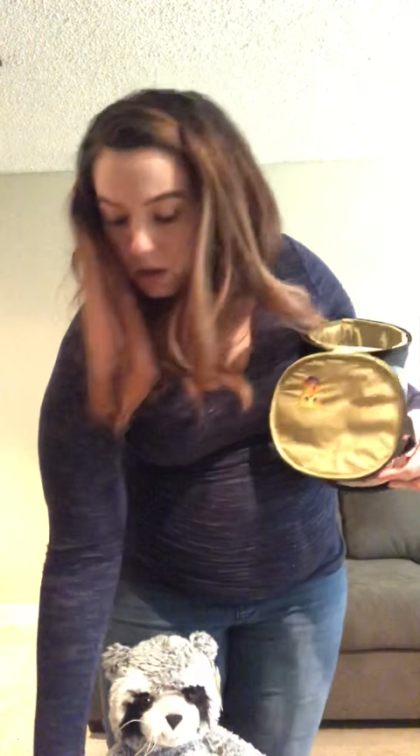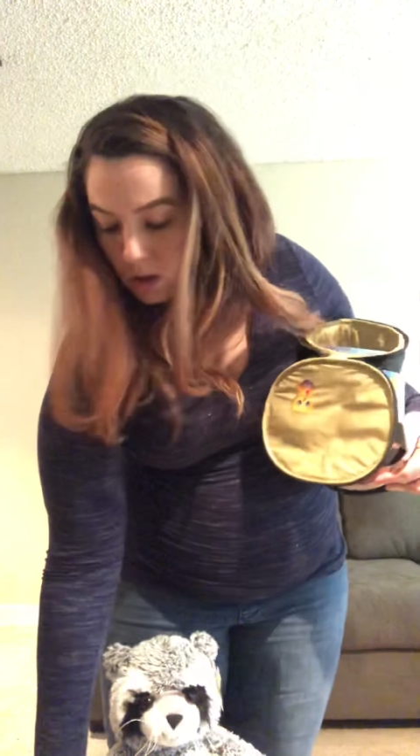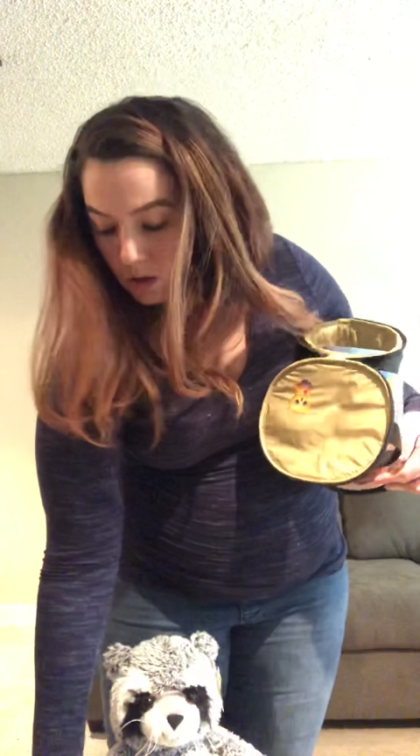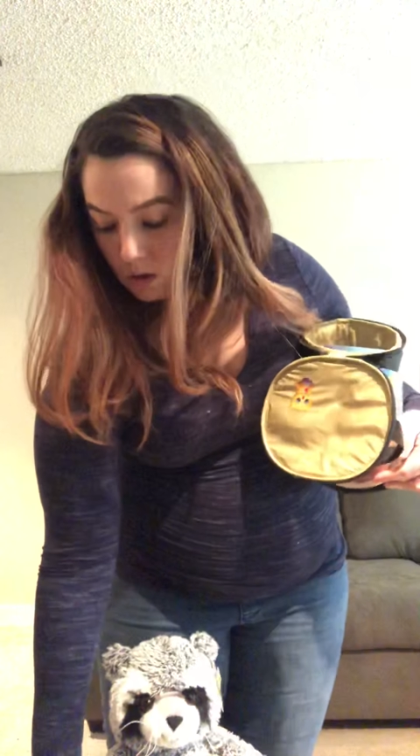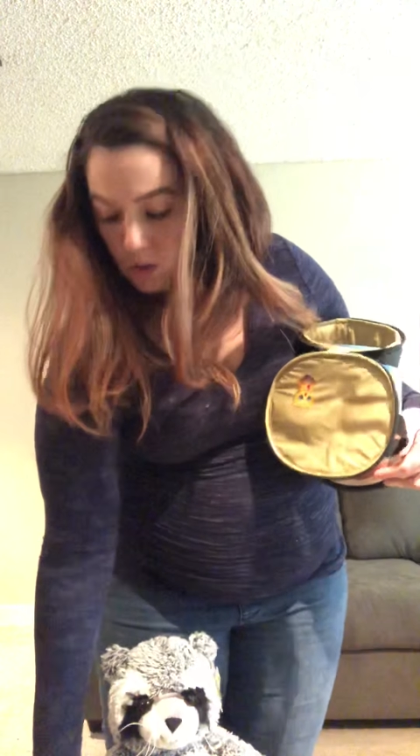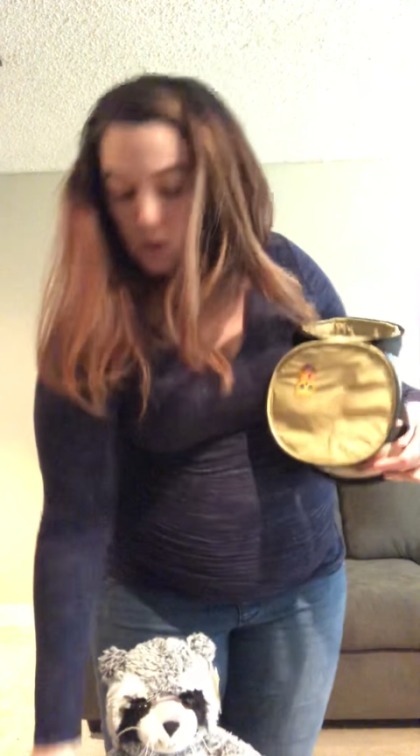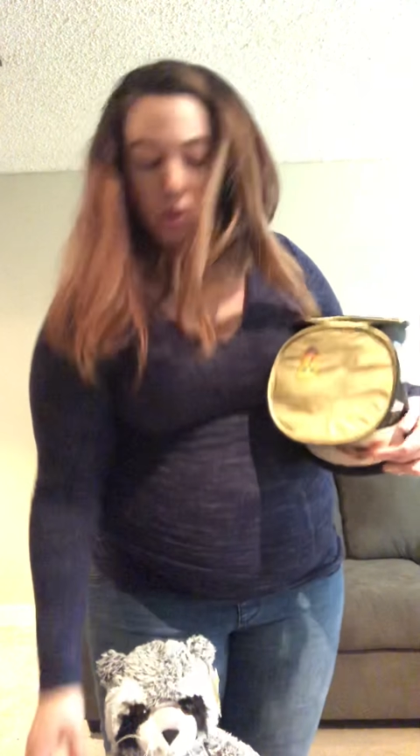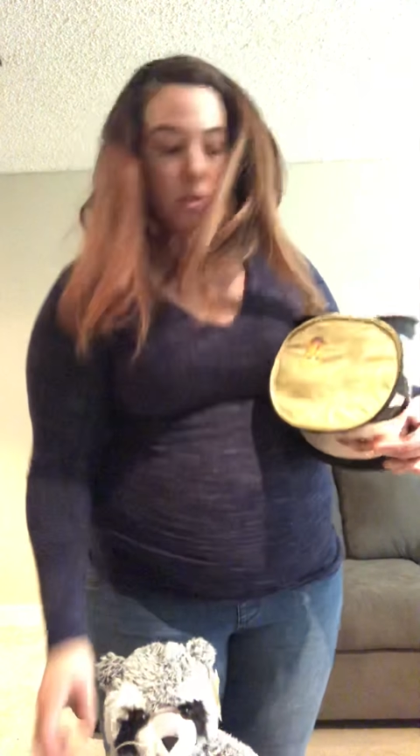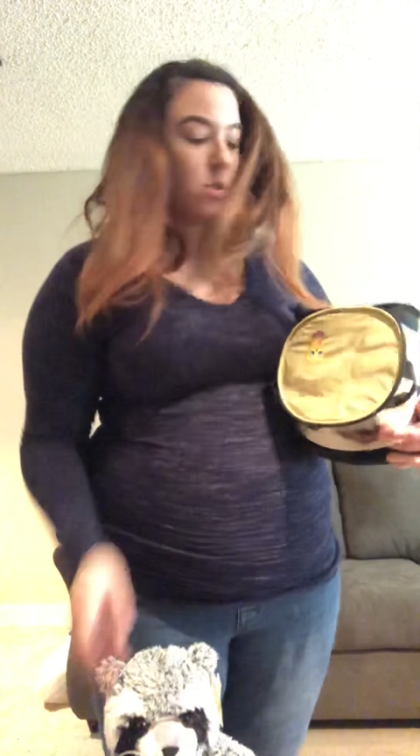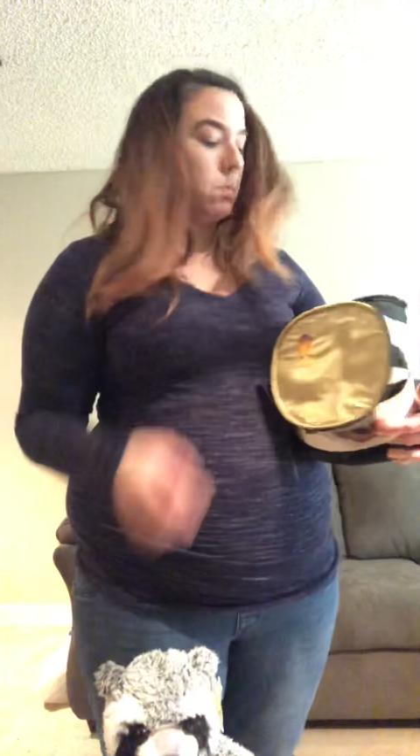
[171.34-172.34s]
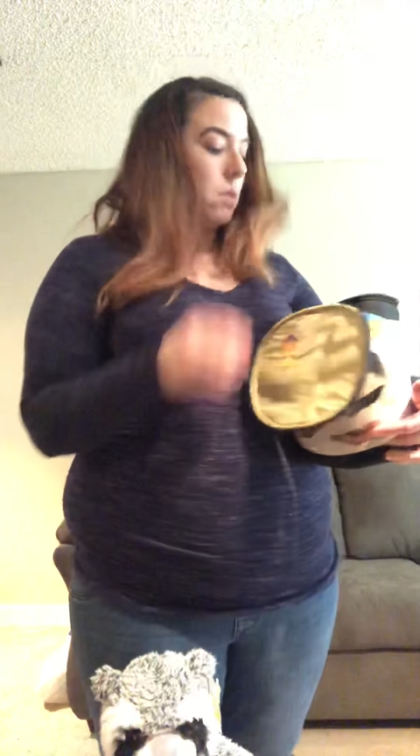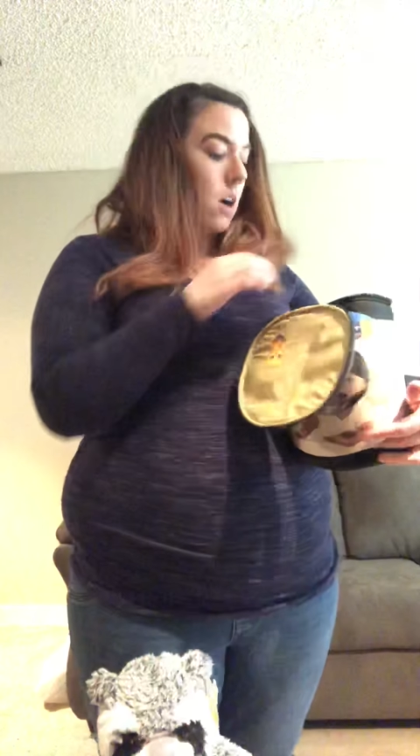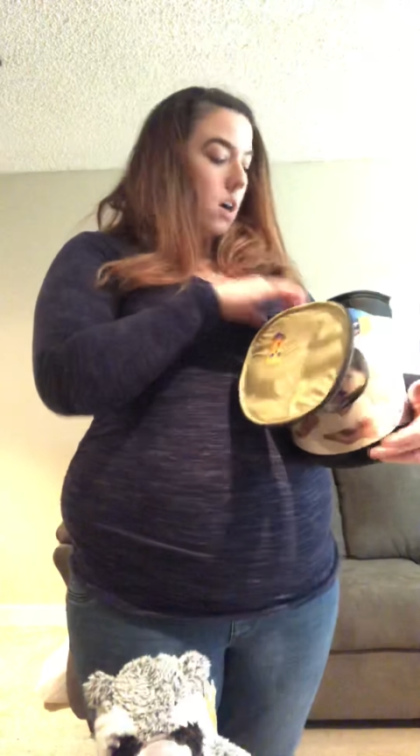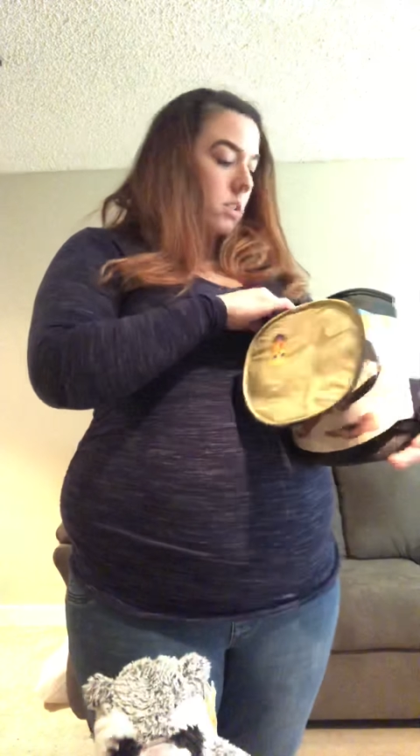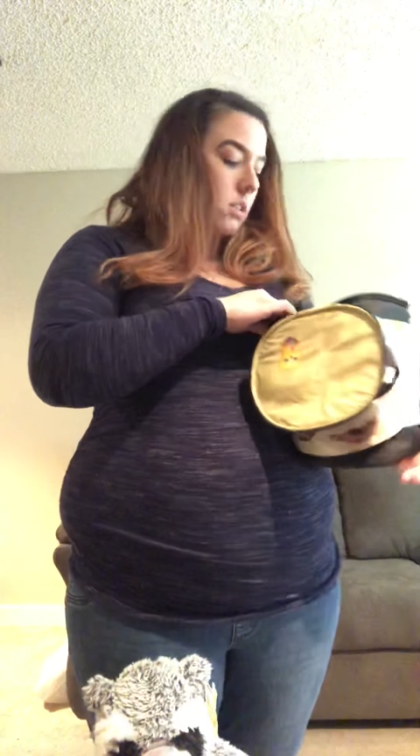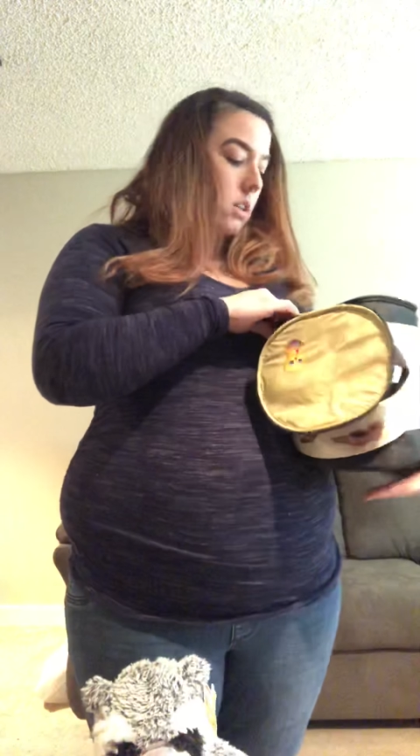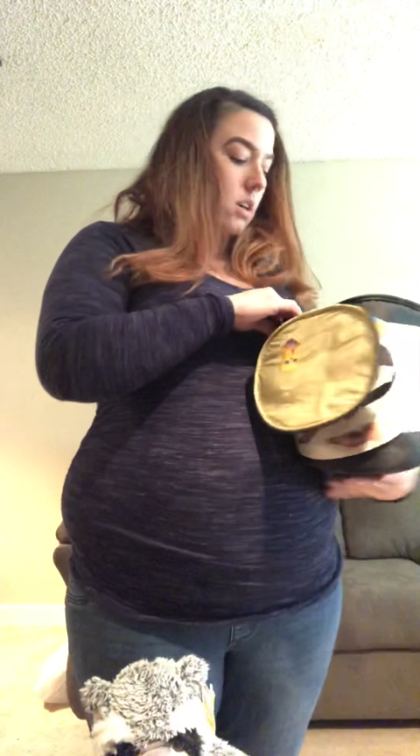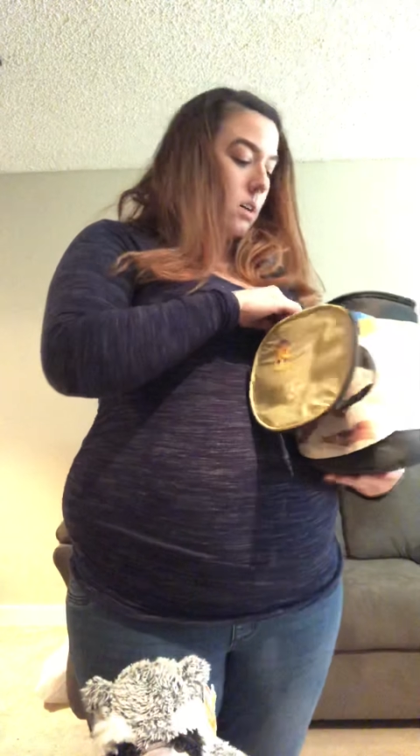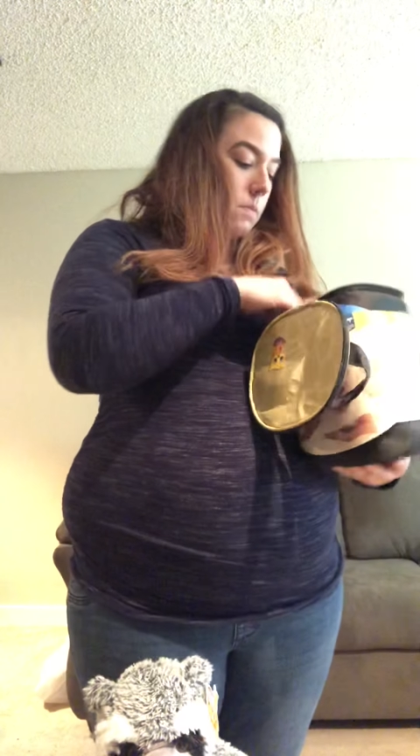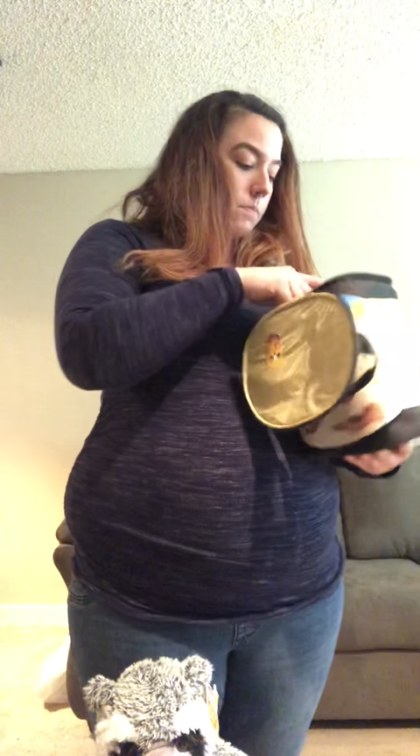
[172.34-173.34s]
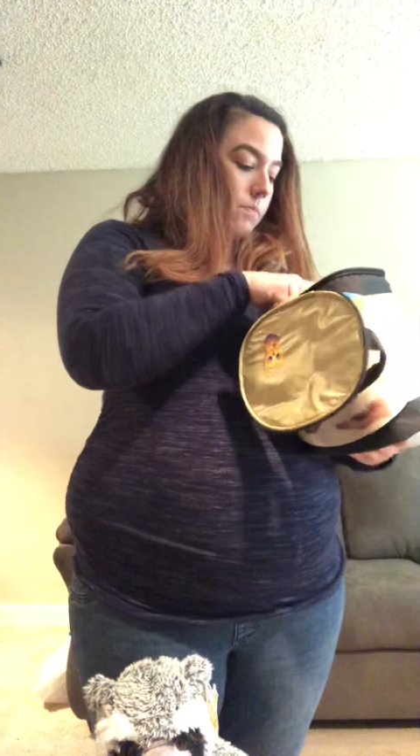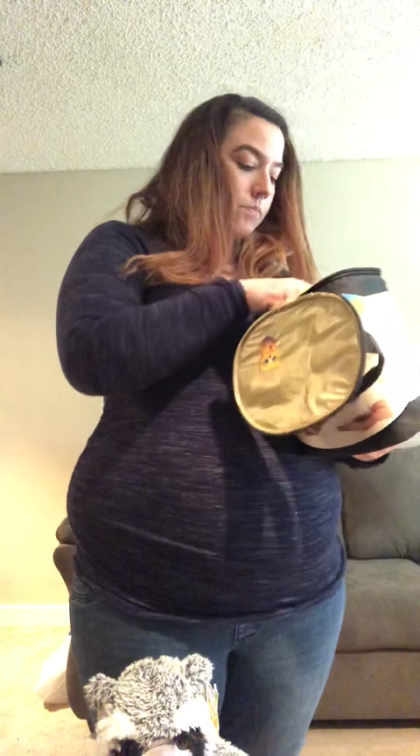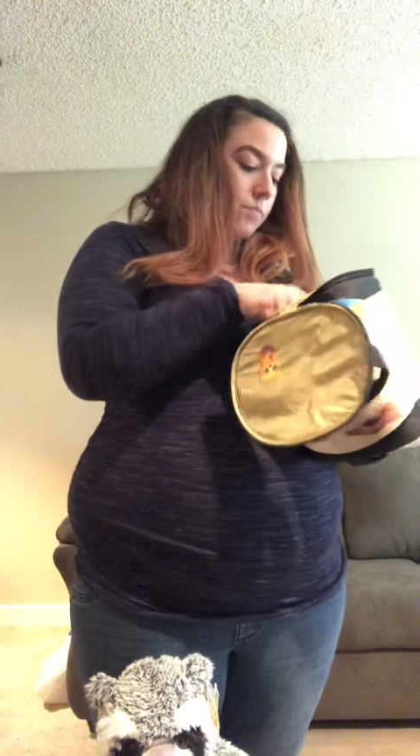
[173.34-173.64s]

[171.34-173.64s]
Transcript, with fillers: which is super awesome.